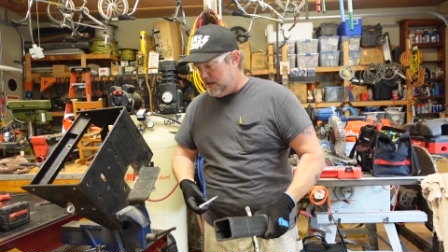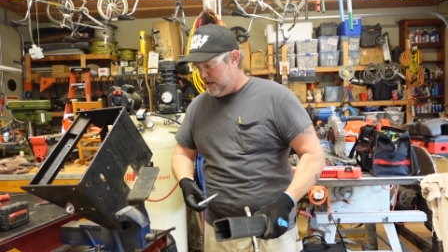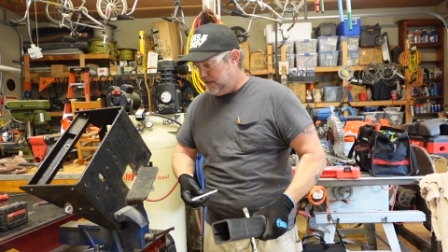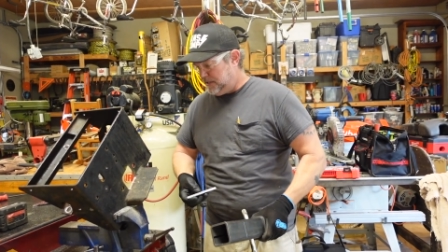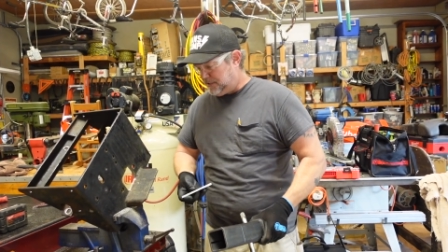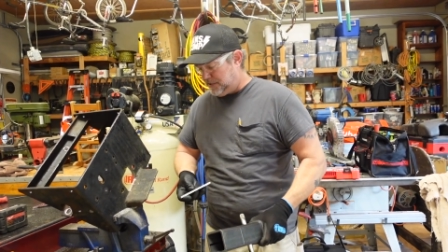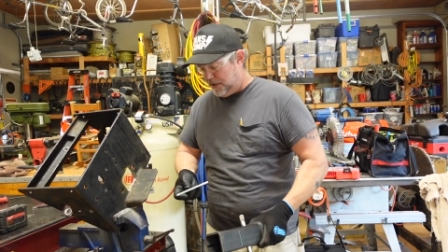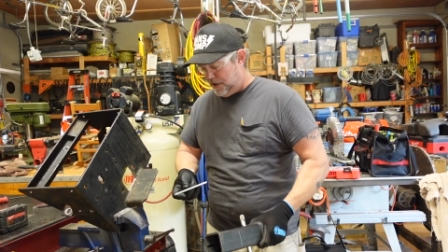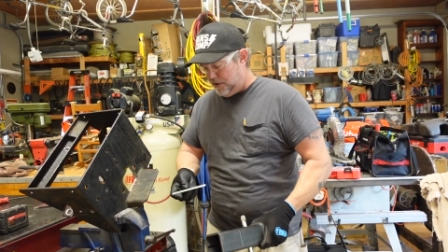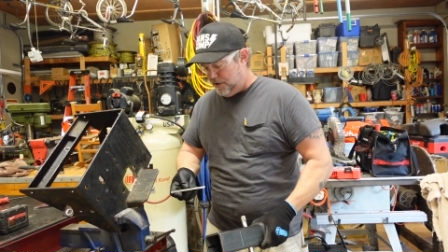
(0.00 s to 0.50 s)

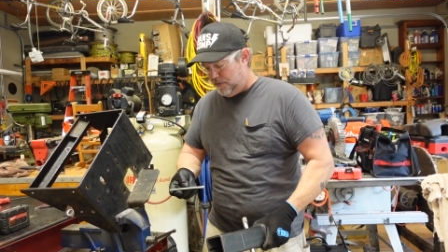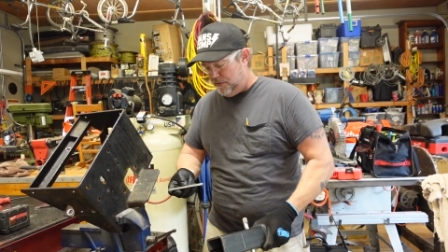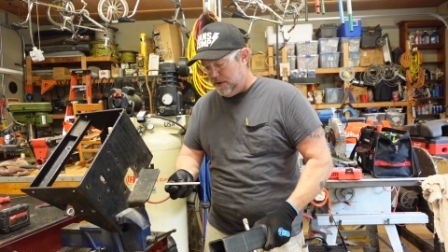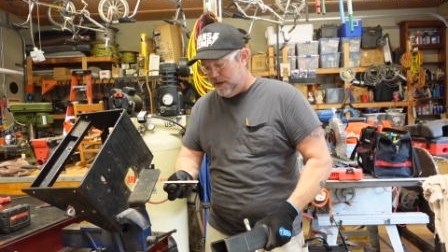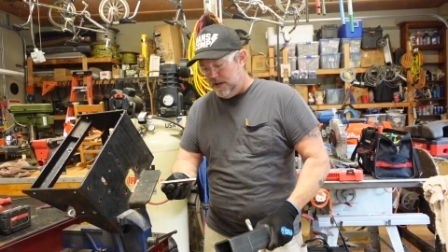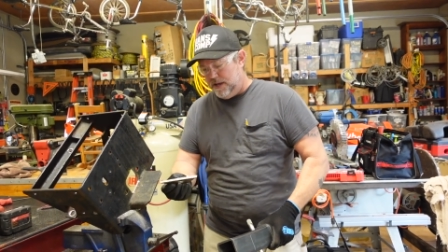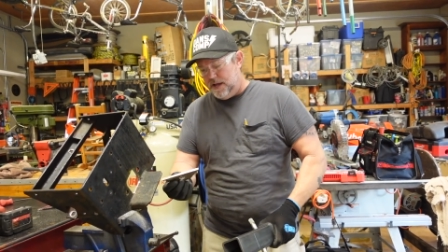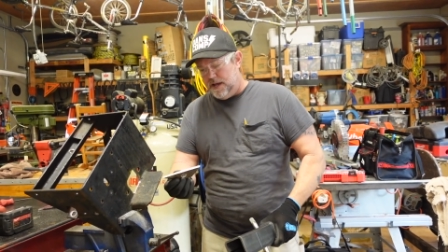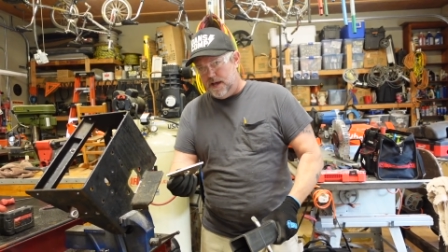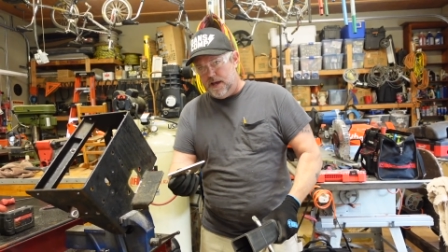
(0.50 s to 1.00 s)
So
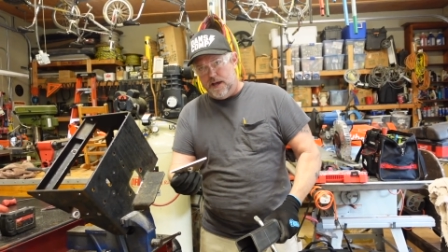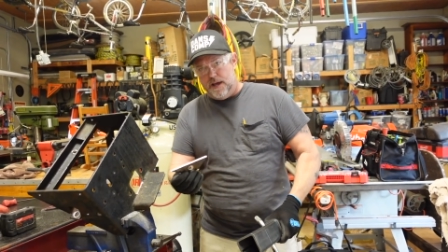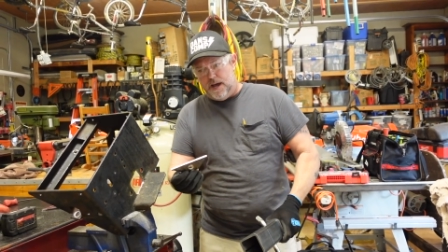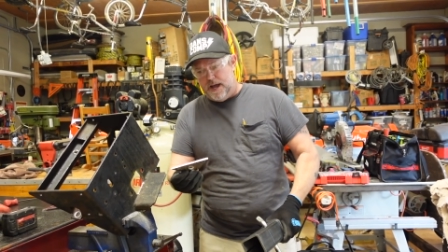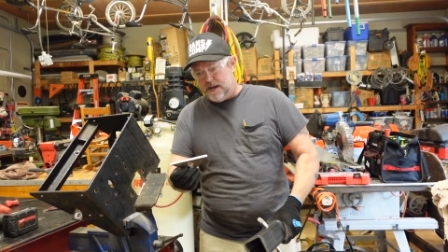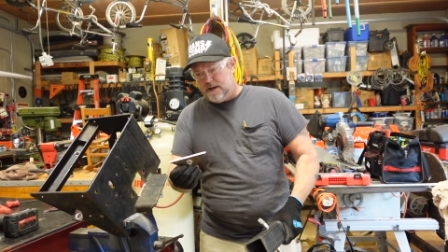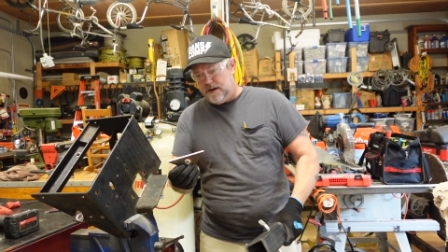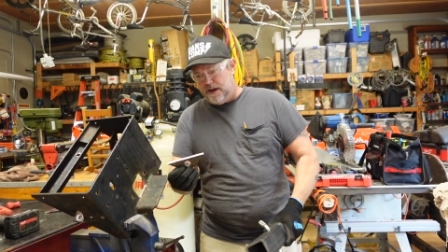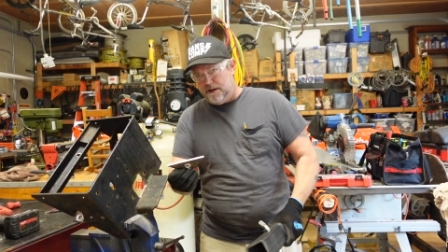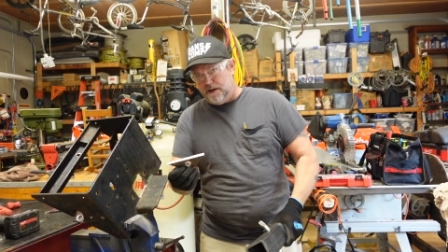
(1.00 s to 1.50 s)

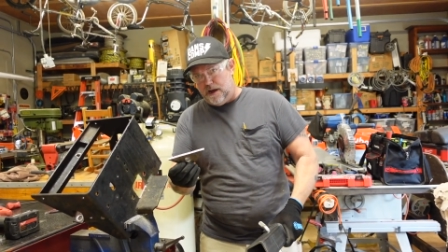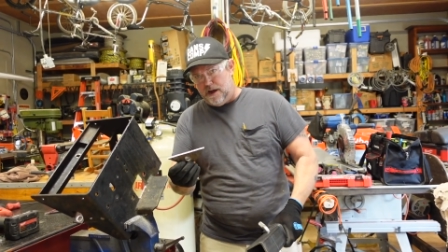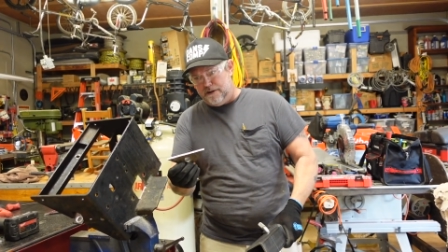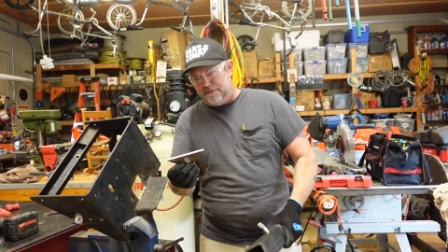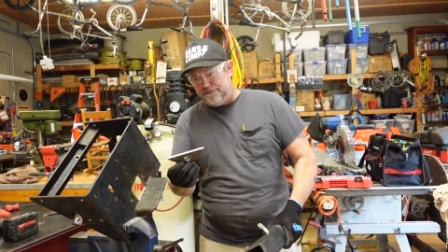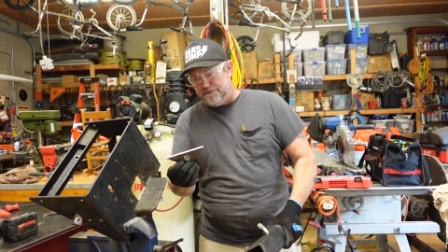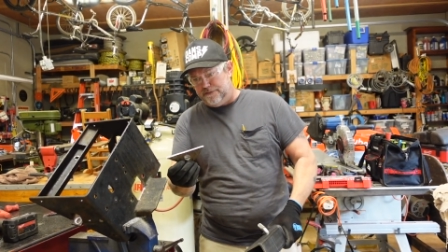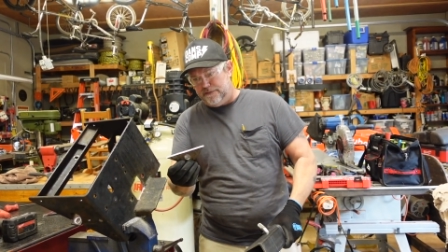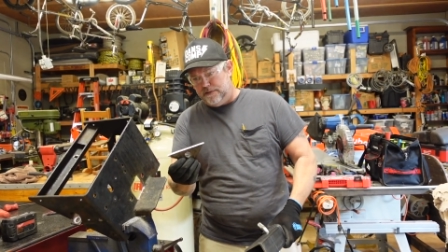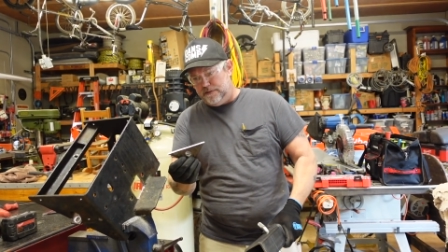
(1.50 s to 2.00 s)
I cut
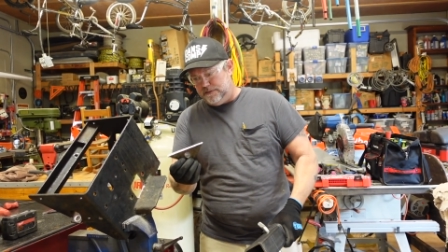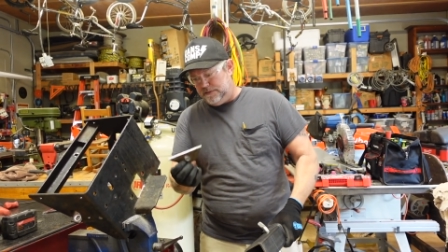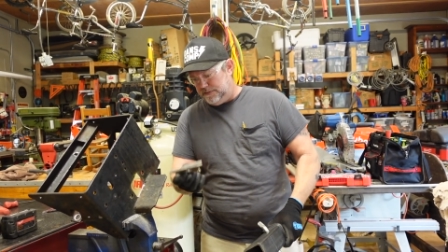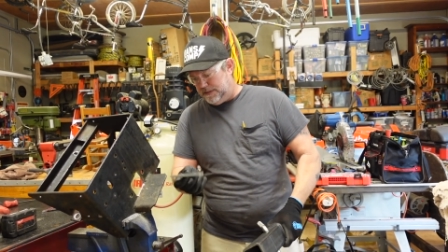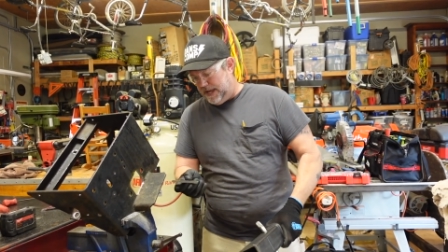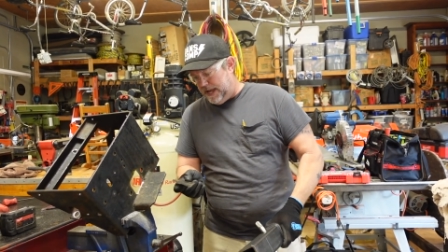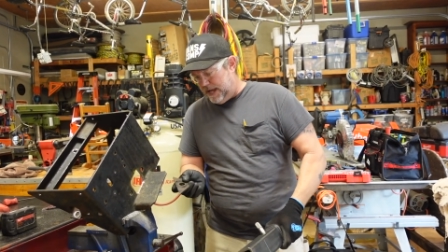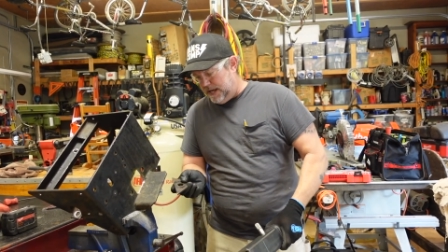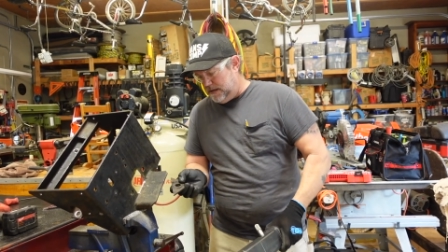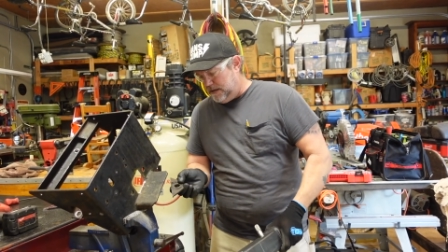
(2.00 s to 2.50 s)
off
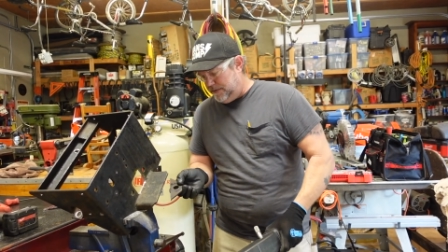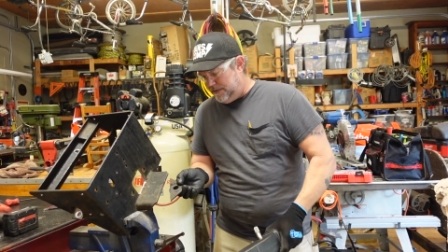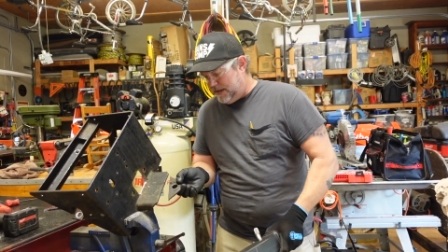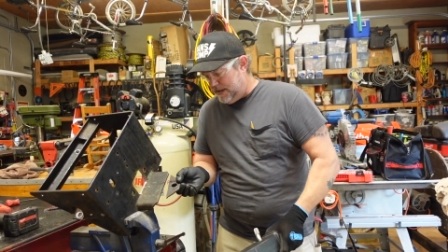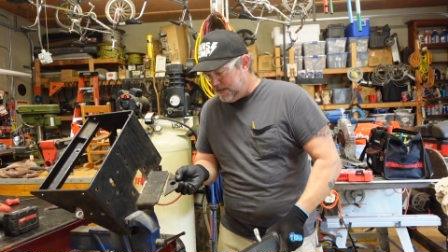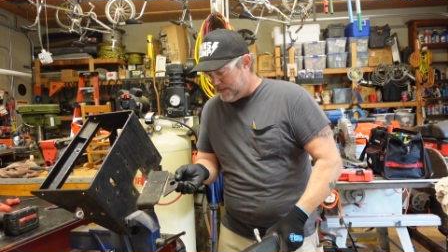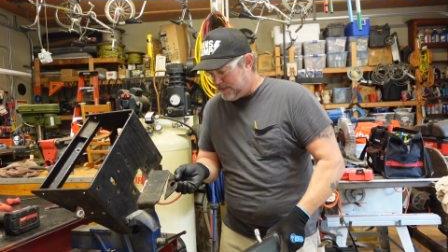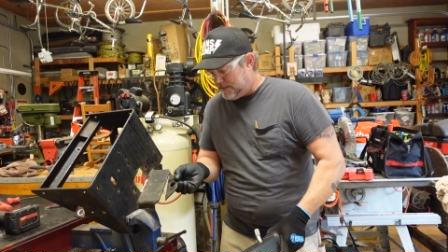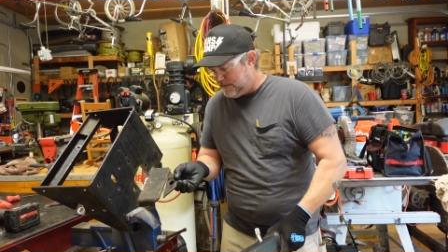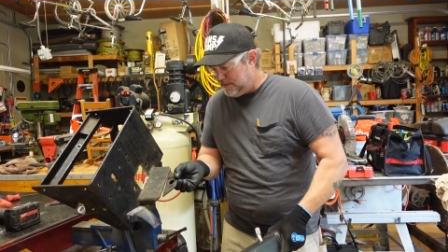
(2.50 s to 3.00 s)
the end of
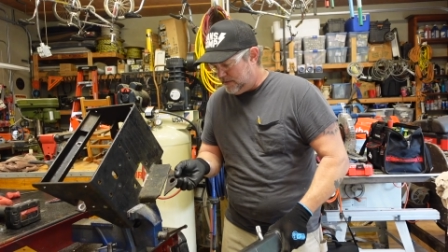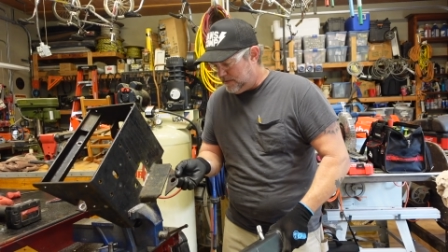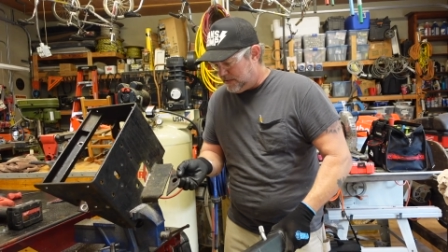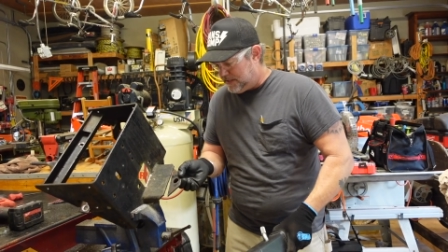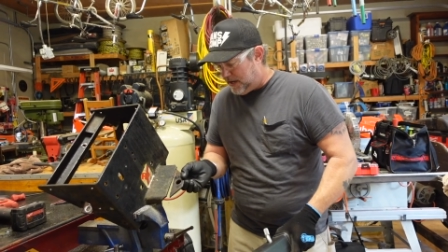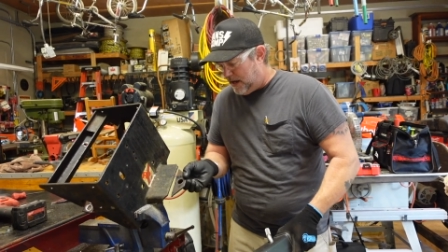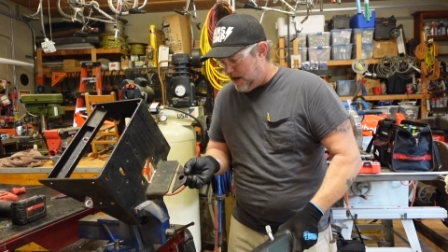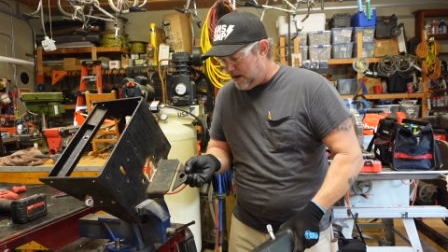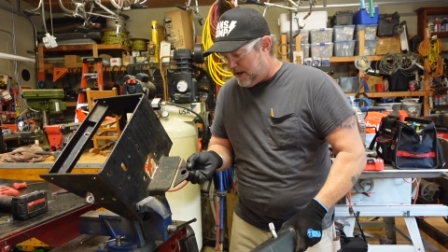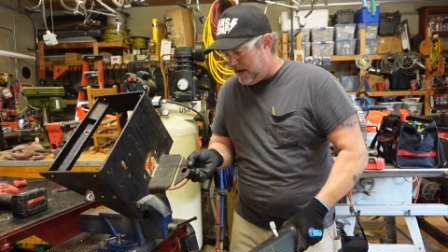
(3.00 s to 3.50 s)
this
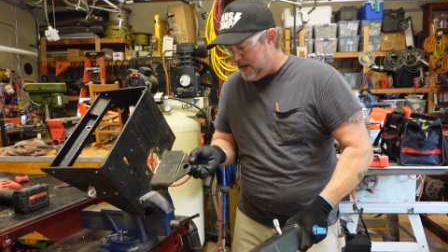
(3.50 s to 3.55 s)
stock